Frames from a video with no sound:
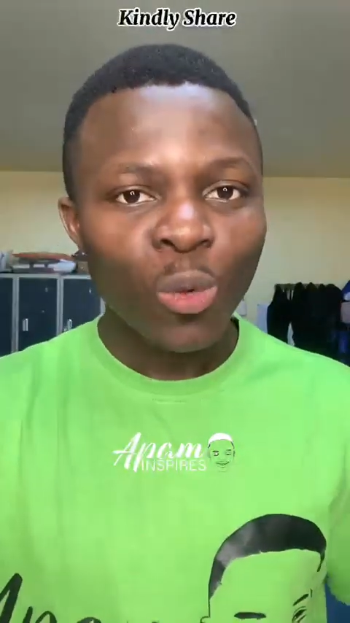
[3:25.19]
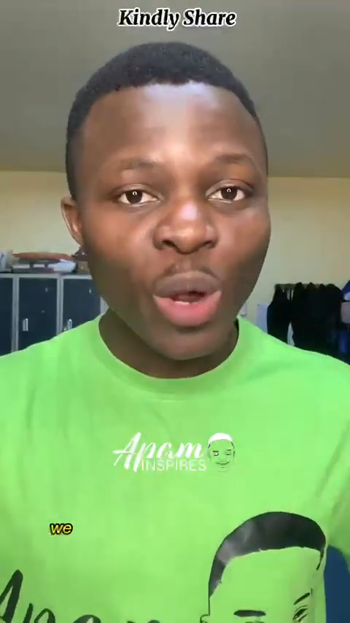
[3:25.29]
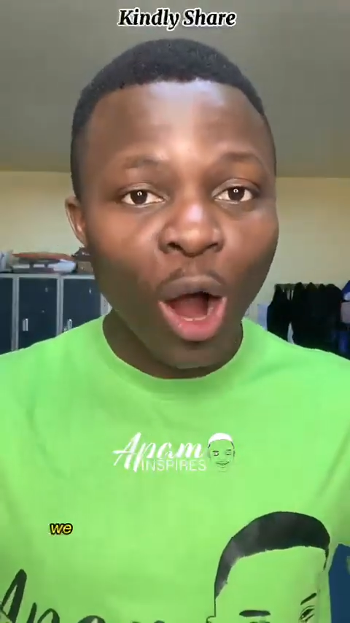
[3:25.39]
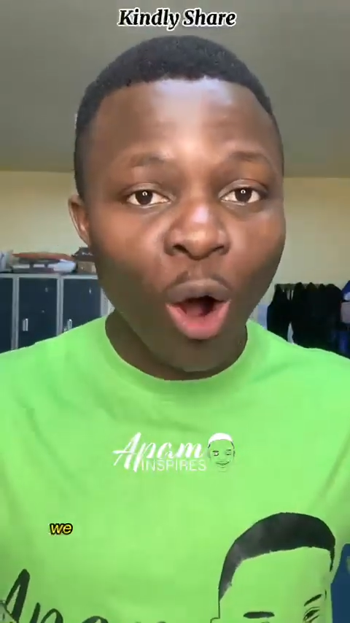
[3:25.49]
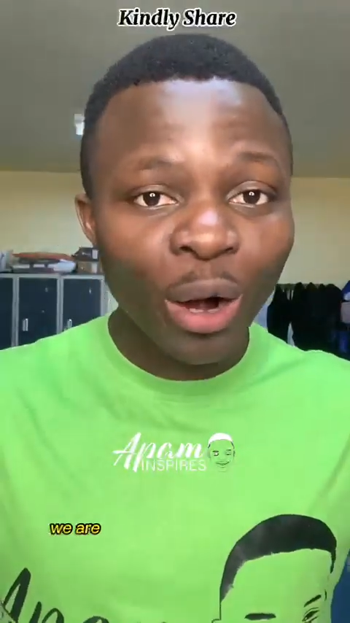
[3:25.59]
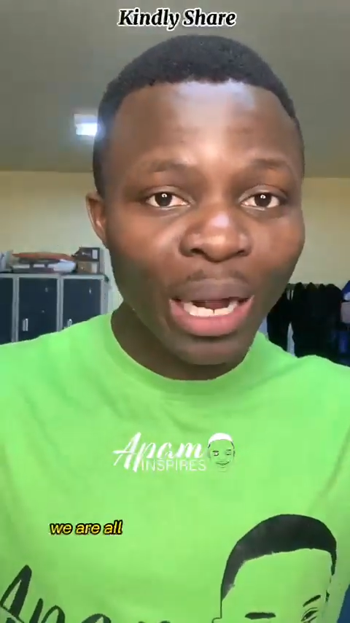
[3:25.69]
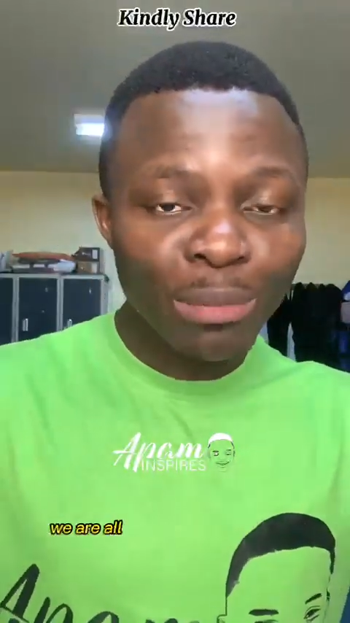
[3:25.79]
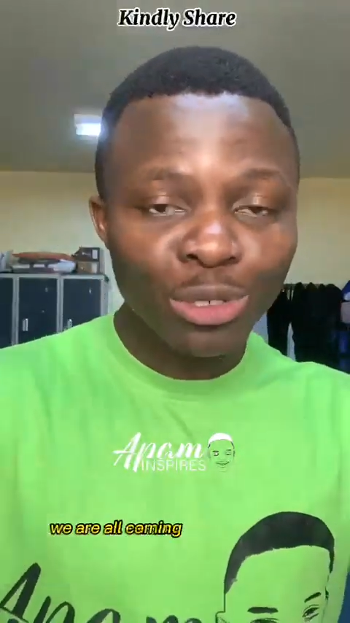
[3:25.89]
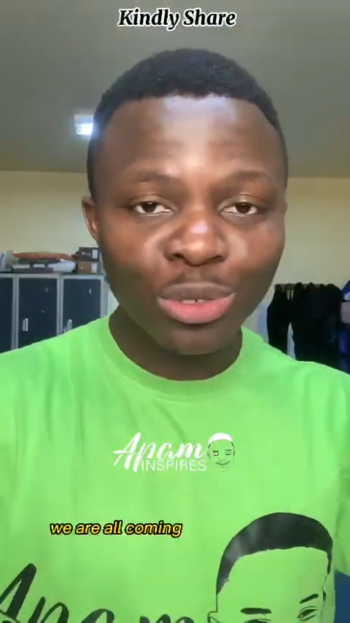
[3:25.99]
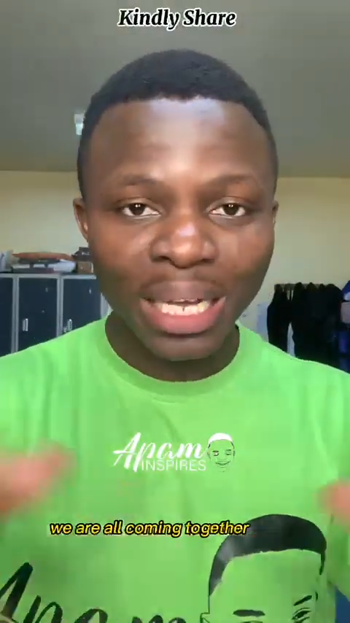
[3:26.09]
we are all
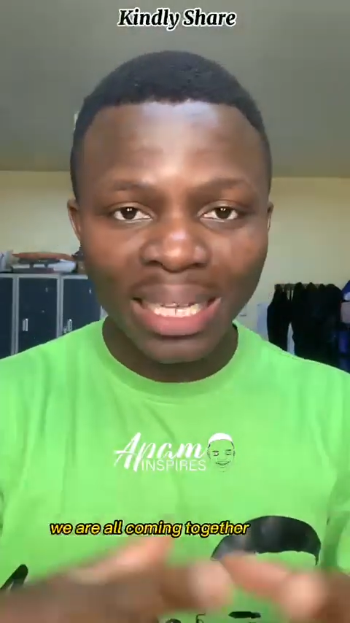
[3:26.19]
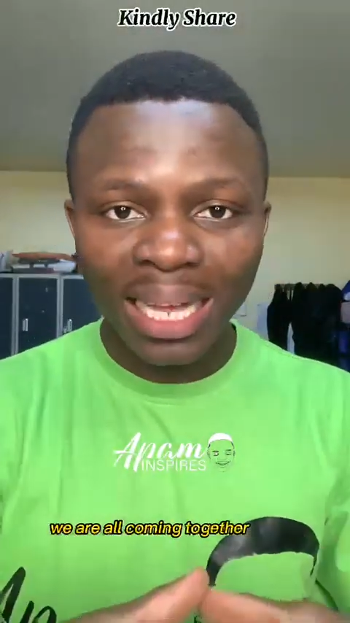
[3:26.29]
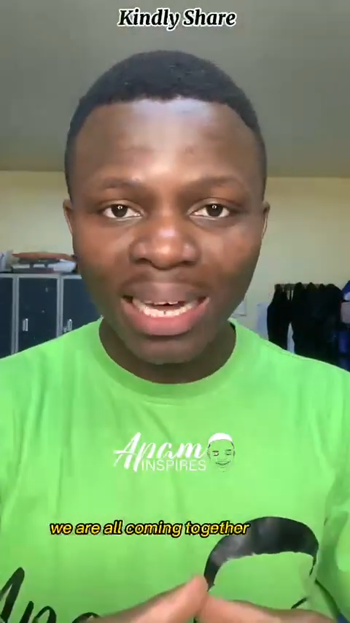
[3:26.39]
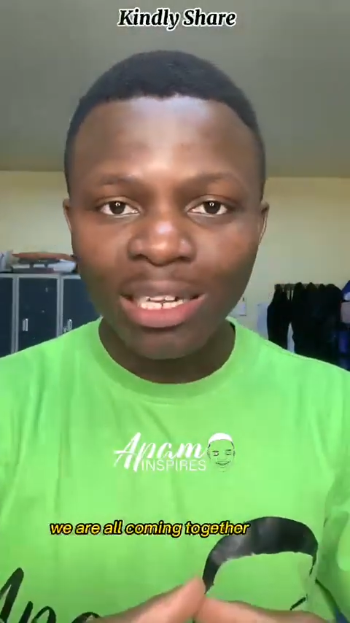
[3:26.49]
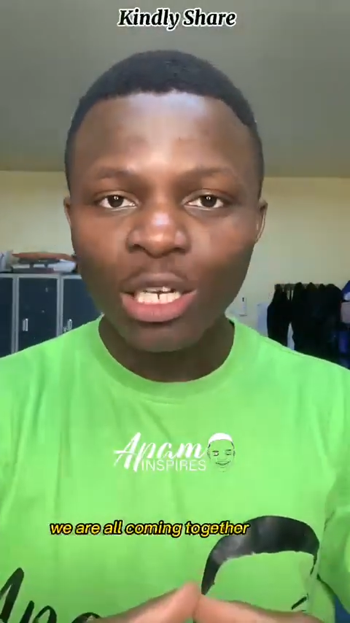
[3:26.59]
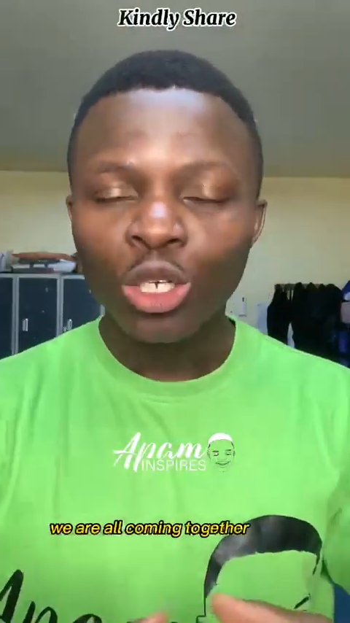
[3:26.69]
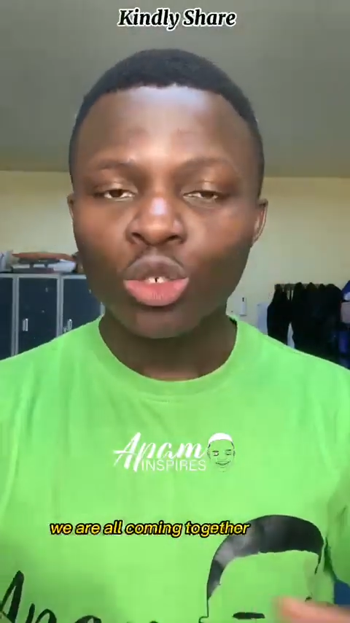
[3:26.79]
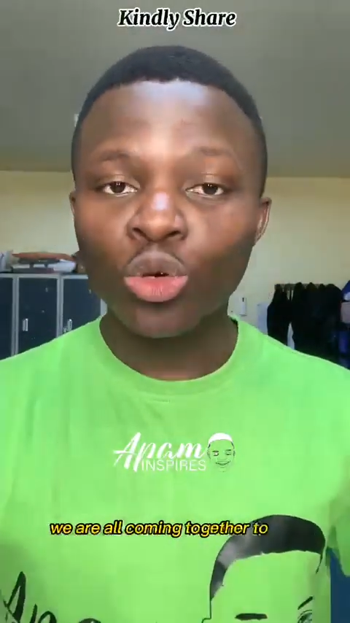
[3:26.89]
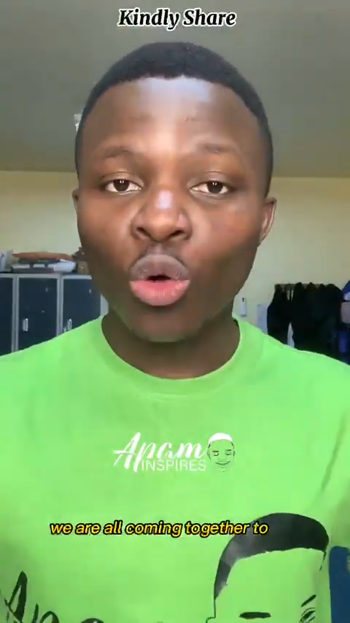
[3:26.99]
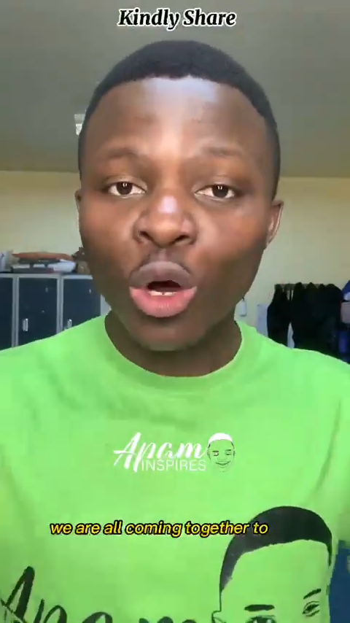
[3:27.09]
coming together
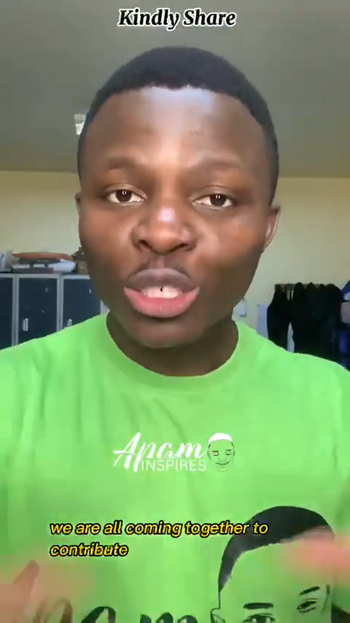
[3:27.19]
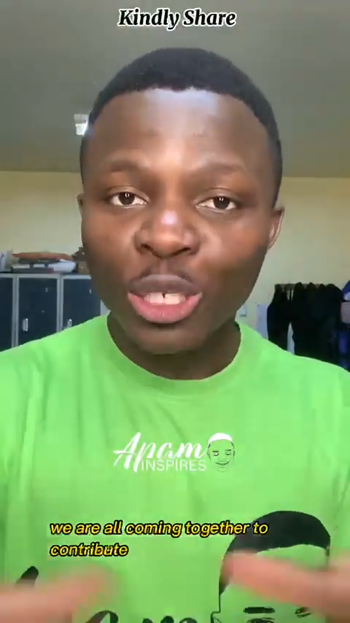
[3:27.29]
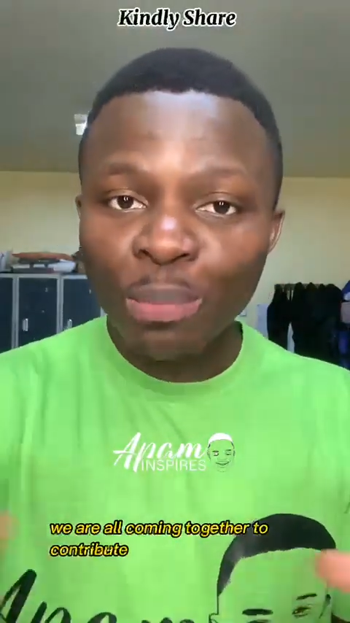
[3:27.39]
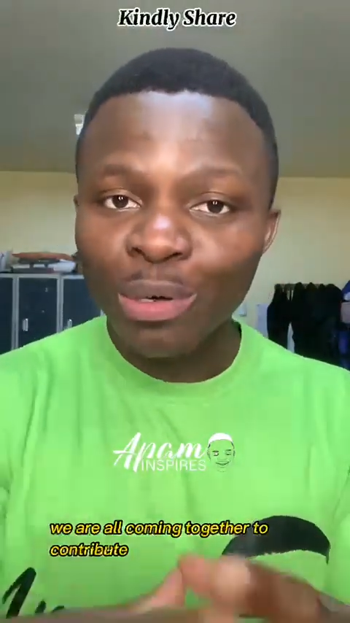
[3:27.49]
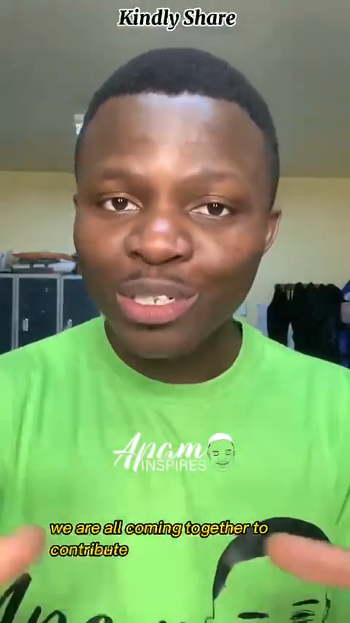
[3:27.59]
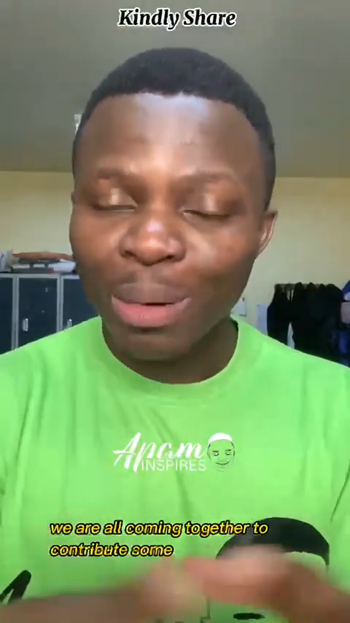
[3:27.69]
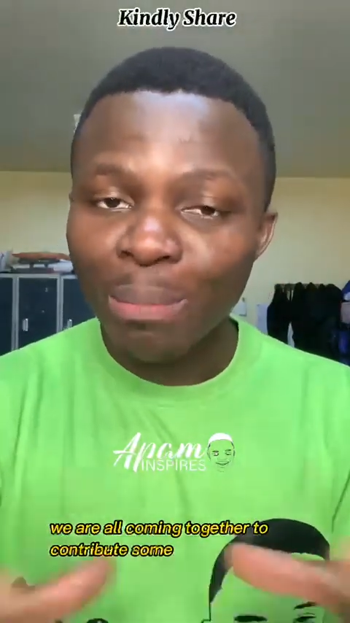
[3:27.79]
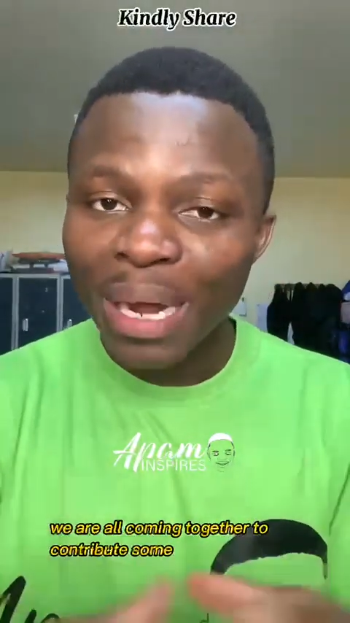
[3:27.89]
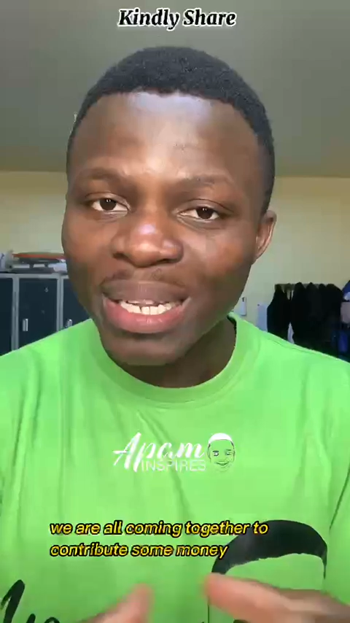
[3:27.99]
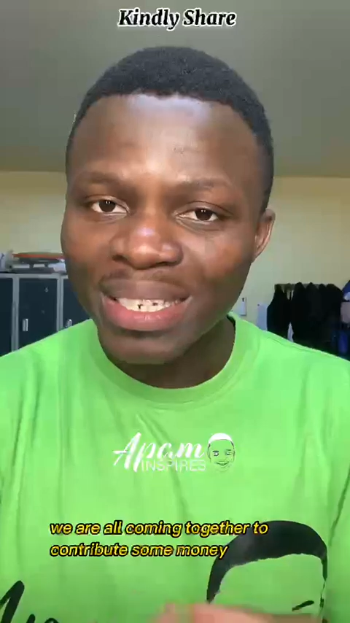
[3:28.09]
to contribute some
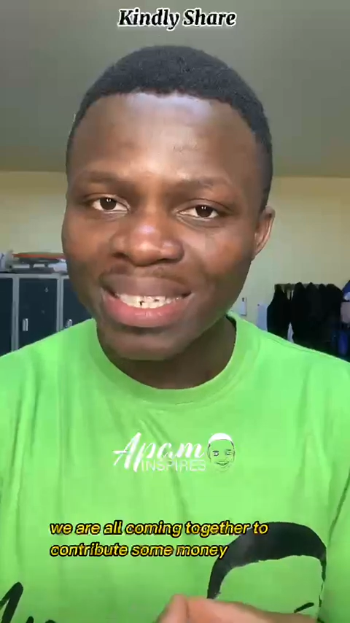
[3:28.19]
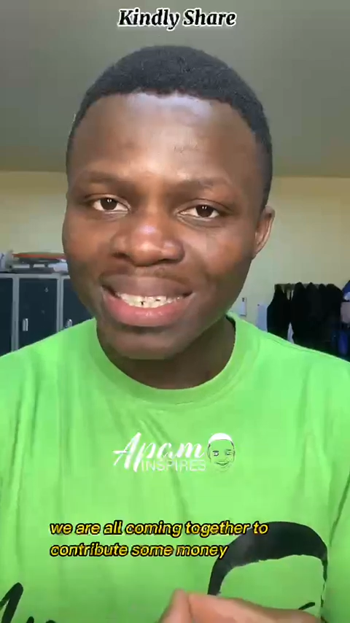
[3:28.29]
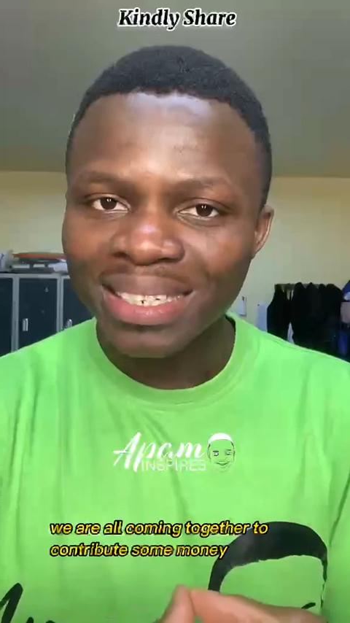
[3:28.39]
monies